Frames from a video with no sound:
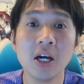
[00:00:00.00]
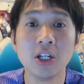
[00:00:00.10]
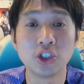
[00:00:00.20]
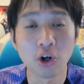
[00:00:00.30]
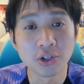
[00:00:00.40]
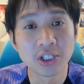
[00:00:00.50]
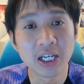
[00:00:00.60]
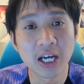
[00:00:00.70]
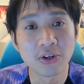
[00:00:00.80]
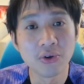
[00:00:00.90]

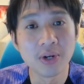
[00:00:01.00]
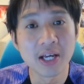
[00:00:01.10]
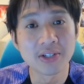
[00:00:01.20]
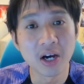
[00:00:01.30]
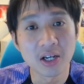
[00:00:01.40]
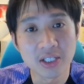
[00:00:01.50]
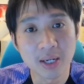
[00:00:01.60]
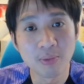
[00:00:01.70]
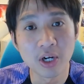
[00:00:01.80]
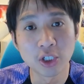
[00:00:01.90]
Jota and Nunes are
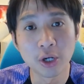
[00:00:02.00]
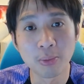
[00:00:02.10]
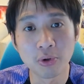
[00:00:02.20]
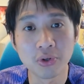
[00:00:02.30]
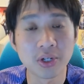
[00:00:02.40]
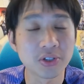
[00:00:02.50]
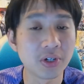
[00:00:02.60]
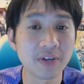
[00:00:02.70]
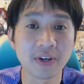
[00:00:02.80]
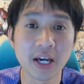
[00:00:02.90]
somewhat in trouble. Nunes couldn't
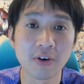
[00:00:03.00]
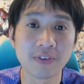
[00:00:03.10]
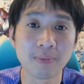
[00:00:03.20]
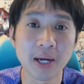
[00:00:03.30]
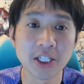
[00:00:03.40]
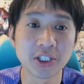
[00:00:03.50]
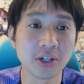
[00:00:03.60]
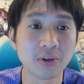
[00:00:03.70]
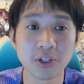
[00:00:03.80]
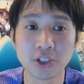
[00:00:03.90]
even get off the bench.
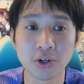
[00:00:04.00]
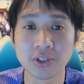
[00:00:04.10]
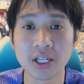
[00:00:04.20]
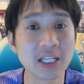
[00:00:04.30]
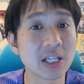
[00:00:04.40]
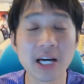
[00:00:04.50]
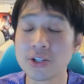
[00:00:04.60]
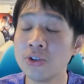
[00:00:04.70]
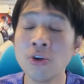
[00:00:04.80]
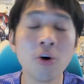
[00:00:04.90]
Diogo Jota has
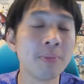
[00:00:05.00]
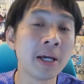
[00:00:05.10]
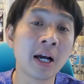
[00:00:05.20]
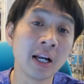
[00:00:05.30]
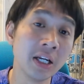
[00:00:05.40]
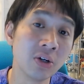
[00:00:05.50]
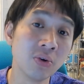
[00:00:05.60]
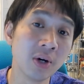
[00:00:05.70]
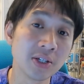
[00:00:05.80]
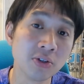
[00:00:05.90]
not been clinical
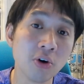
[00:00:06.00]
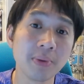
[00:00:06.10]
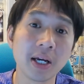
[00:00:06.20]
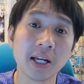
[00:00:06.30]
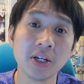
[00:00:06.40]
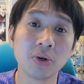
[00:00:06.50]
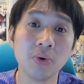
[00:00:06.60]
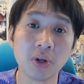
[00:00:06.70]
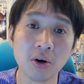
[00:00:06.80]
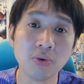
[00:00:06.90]

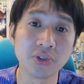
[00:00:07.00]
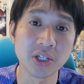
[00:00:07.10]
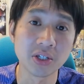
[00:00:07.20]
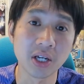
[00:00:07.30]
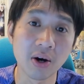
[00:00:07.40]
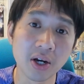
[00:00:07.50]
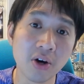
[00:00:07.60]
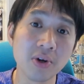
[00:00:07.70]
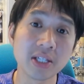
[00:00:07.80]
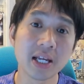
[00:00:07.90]
the whole season now. I know
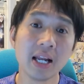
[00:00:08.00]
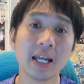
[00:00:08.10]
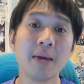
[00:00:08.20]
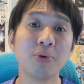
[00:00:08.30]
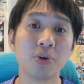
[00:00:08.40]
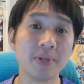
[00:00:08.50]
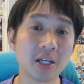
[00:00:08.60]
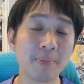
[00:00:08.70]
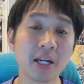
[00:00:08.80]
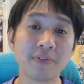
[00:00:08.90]
it's labelled him, he's our
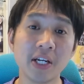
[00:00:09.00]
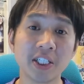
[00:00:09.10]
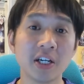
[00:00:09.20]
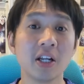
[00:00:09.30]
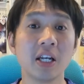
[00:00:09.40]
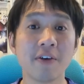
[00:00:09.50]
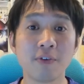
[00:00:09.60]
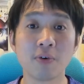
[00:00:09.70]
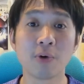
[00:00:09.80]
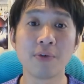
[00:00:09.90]
best finisher, left
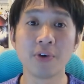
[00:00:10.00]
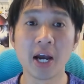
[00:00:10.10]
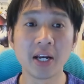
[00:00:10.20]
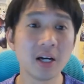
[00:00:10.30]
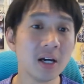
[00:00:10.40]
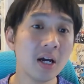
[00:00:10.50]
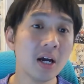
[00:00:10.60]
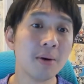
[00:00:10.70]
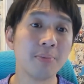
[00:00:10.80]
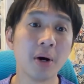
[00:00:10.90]
foot, right foot header,
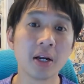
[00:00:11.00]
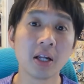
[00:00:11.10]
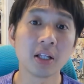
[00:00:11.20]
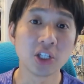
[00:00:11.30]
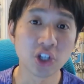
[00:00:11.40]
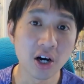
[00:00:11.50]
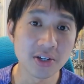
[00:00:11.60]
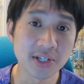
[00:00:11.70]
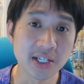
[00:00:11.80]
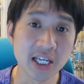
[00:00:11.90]
but the
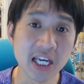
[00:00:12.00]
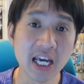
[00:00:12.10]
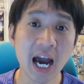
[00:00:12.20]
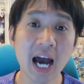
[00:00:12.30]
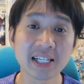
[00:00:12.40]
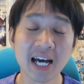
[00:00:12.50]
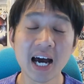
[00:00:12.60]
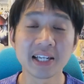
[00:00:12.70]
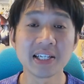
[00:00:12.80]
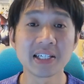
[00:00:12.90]
chances he has
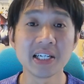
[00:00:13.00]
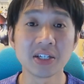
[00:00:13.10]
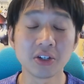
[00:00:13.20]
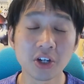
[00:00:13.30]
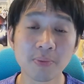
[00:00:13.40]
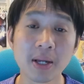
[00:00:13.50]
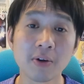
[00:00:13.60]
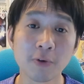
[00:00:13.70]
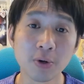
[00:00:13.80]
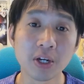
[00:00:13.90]
had this season could have made the
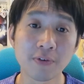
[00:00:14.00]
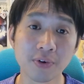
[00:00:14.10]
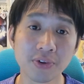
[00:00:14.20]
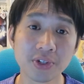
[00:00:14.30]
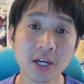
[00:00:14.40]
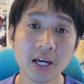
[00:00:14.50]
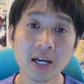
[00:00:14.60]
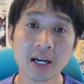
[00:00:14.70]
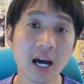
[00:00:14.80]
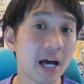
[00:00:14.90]
real difference,
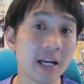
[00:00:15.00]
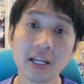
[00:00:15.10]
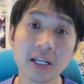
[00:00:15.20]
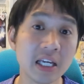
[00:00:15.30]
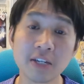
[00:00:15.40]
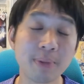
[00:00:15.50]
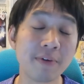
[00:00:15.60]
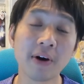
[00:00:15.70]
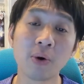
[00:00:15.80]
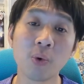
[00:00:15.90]
and he's been
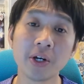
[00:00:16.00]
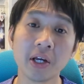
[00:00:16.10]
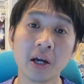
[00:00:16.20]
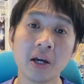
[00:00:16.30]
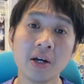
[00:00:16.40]
found wanting.